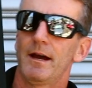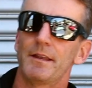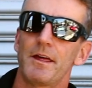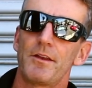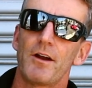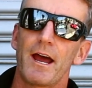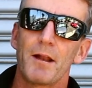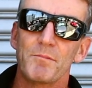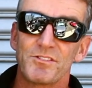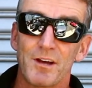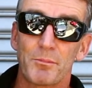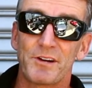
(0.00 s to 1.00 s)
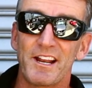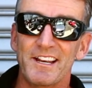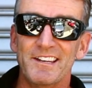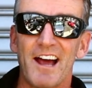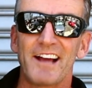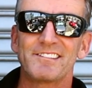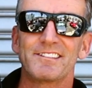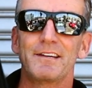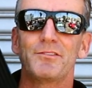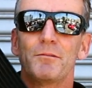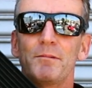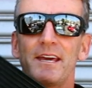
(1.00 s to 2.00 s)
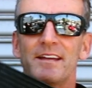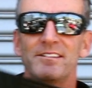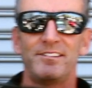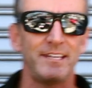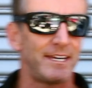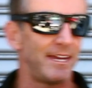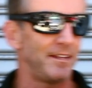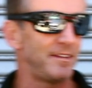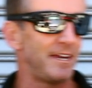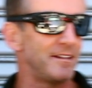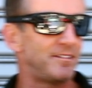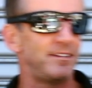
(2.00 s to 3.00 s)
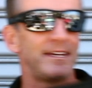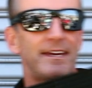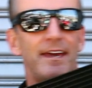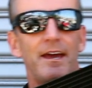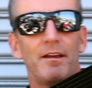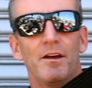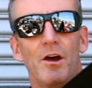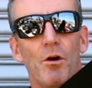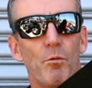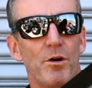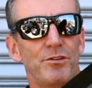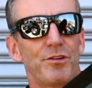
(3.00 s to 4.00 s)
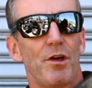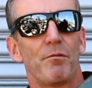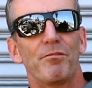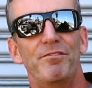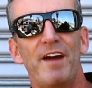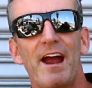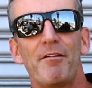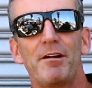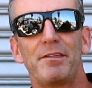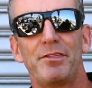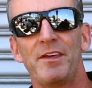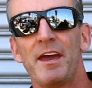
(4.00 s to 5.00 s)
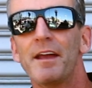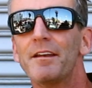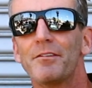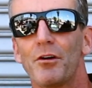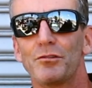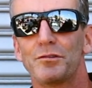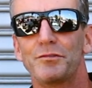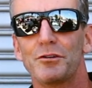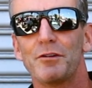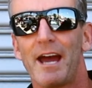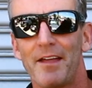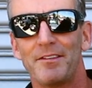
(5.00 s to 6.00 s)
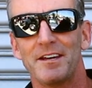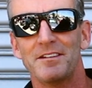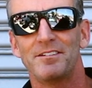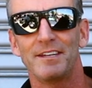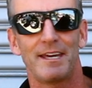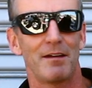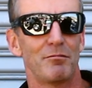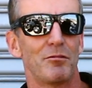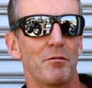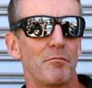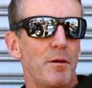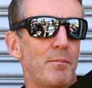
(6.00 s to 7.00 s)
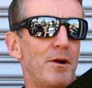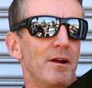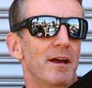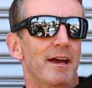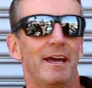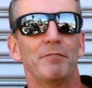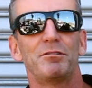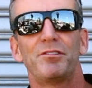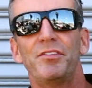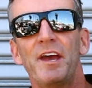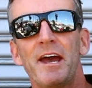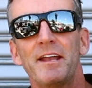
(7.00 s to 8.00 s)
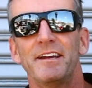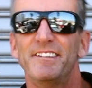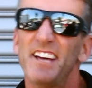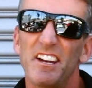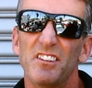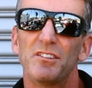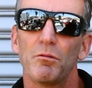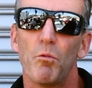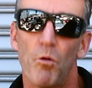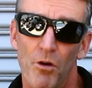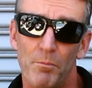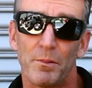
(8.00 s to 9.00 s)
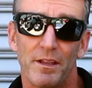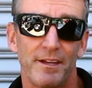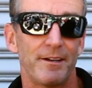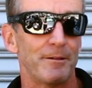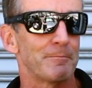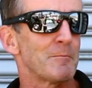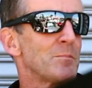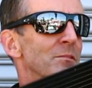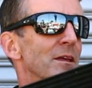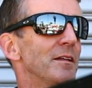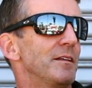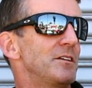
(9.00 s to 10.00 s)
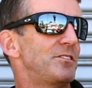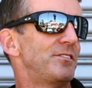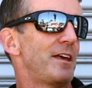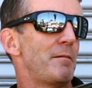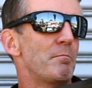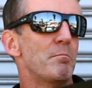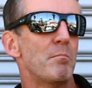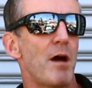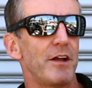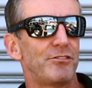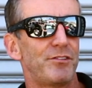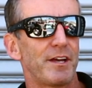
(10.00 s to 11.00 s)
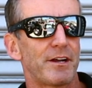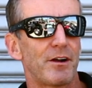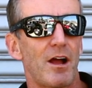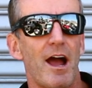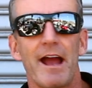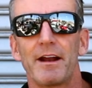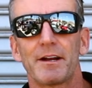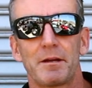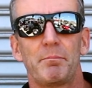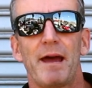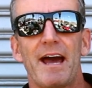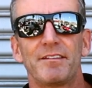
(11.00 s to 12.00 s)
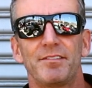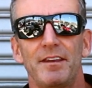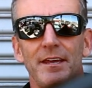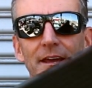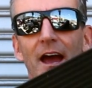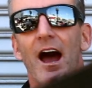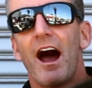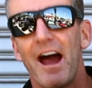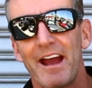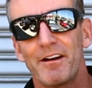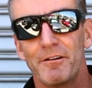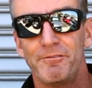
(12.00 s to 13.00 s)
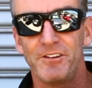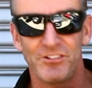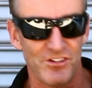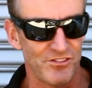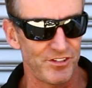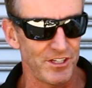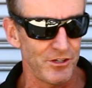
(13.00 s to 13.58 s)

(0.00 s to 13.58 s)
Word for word: Another item that's upgraded nicely from the N C kit. The N C kit was very thin. Those of you who had the N C kit will remember. It was thin, it tended to warp a little. This is a much thicker, higher capacity, higher efficiency